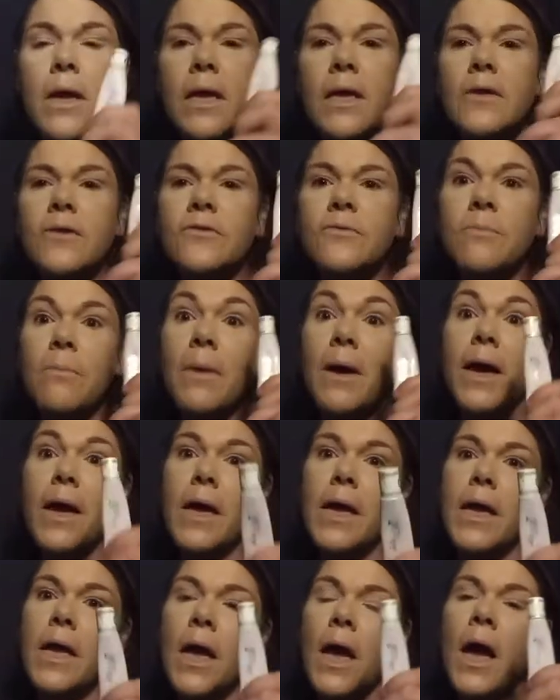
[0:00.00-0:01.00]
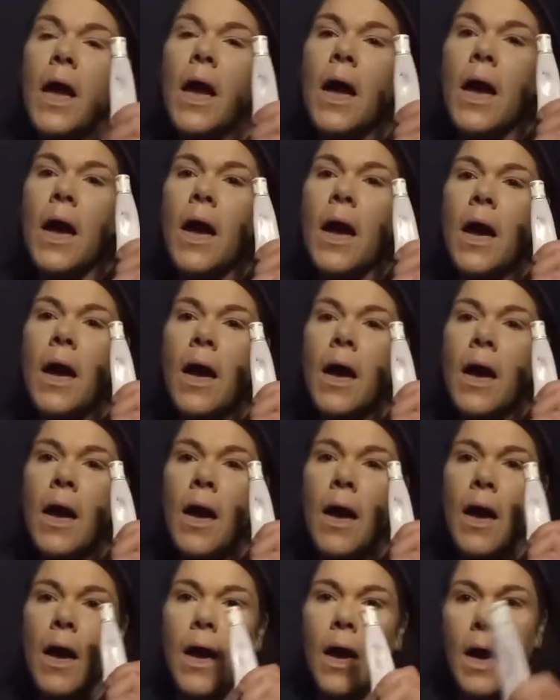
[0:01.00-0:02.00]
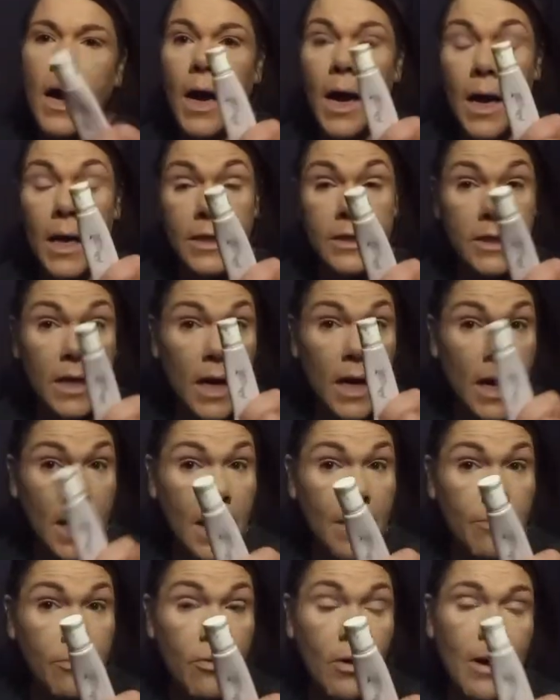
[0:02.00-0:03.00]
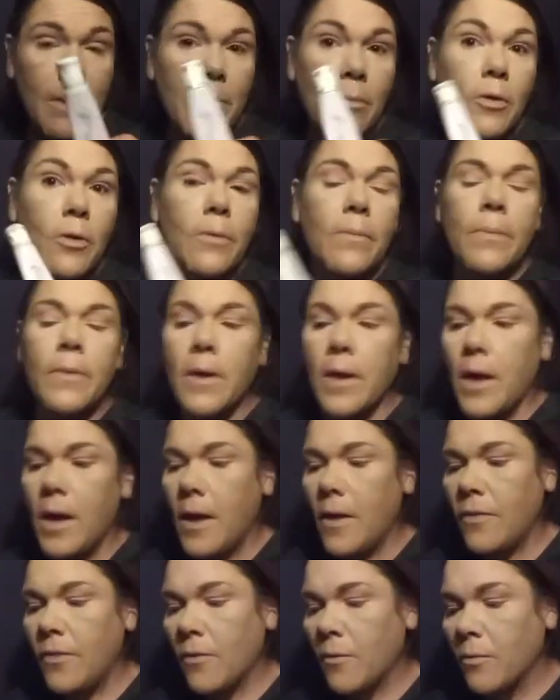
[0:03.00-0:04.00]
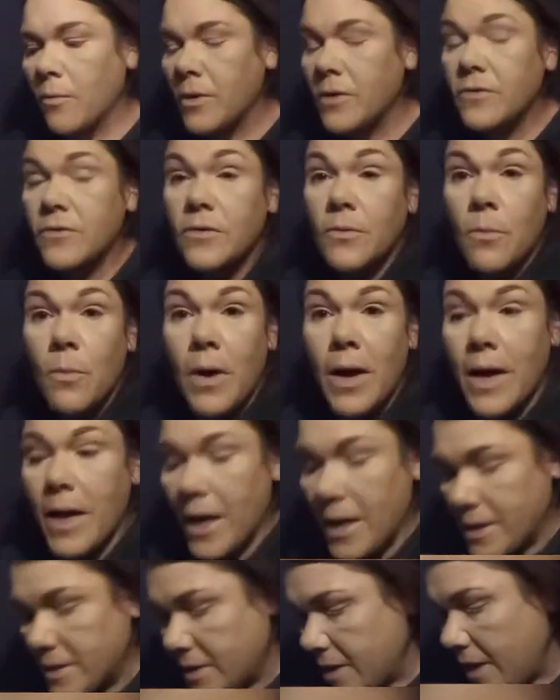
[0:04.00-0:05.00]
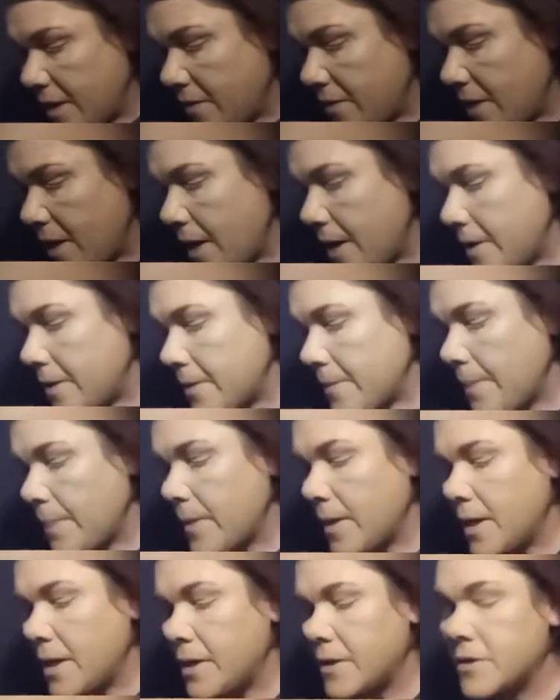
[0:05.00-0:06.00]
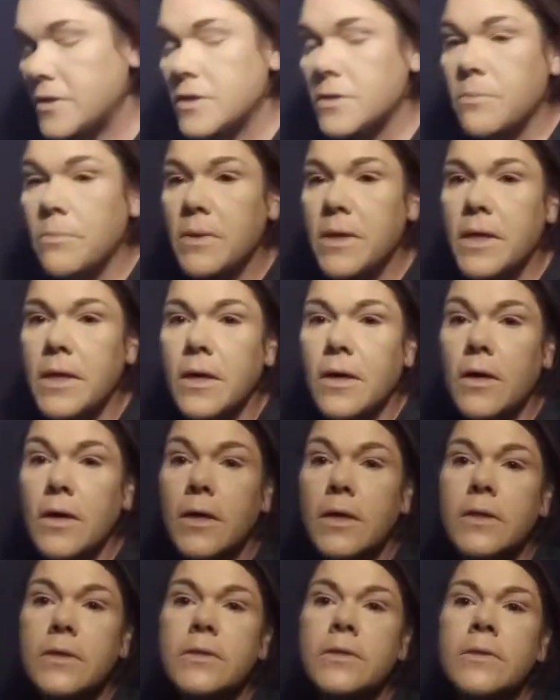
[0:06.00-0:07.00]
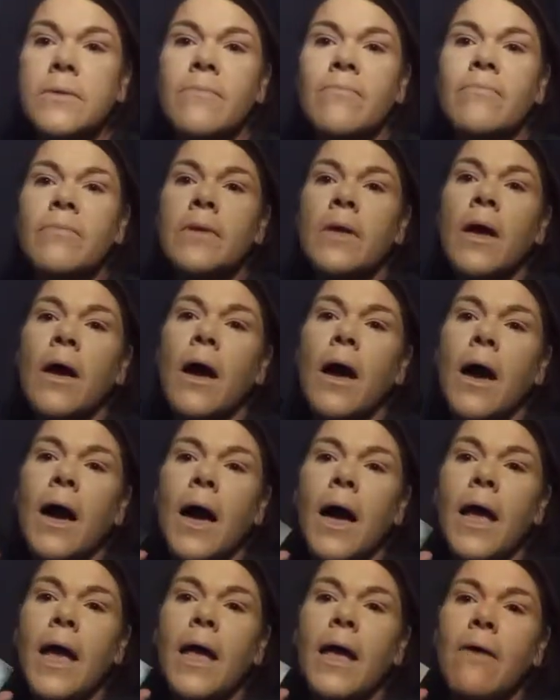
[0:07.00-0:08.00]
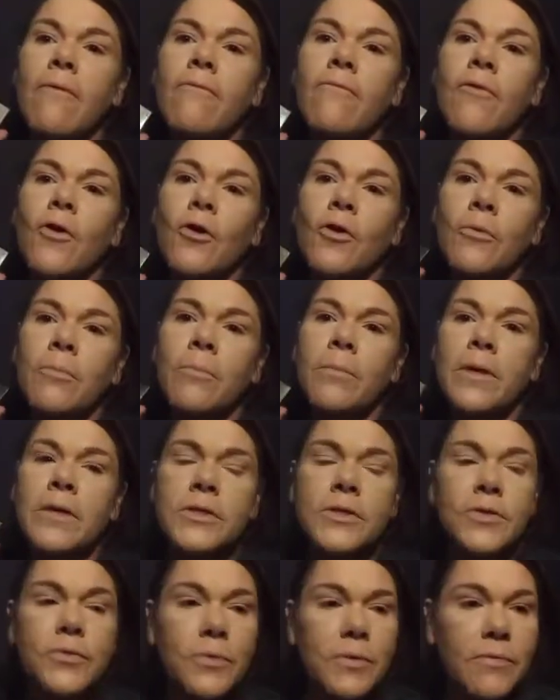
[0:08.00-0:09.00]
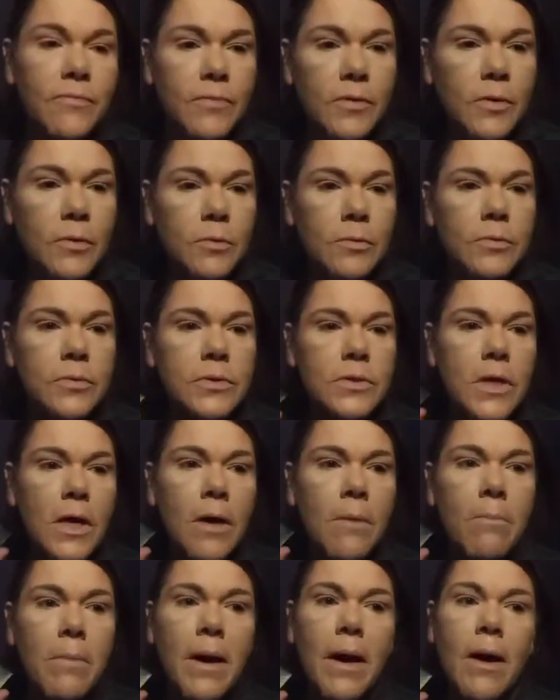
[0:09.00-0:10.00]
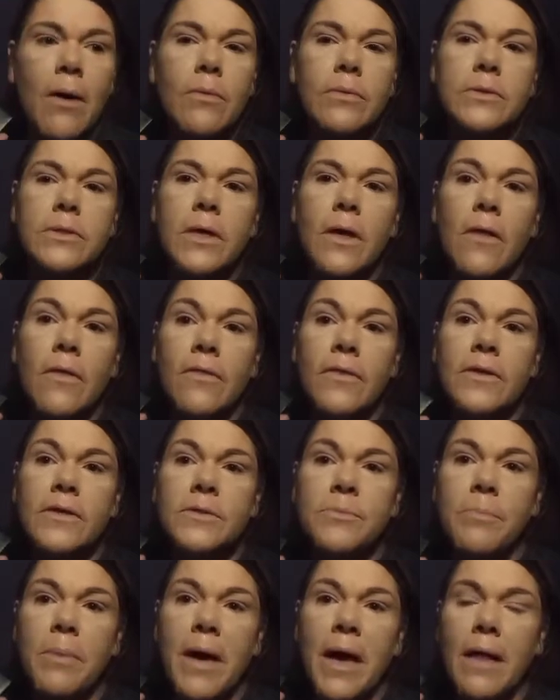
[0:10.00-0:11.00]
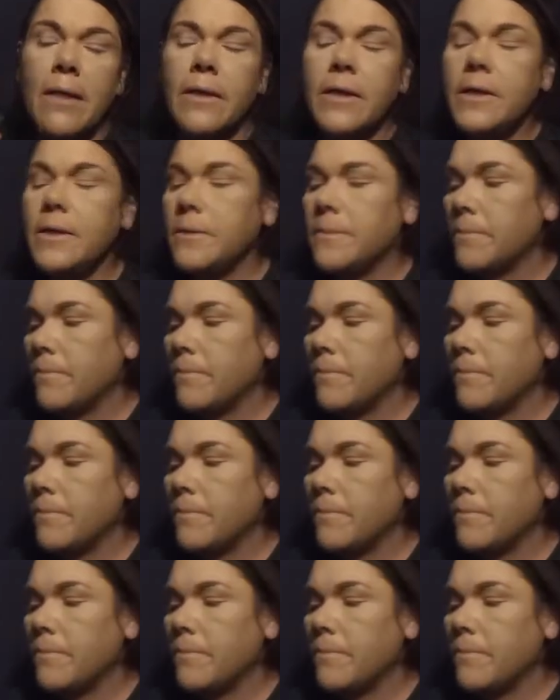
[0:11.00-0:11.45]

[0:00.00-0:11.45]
is my eye primer. And the reason why I say that is because I have heard mixed reviews about this palette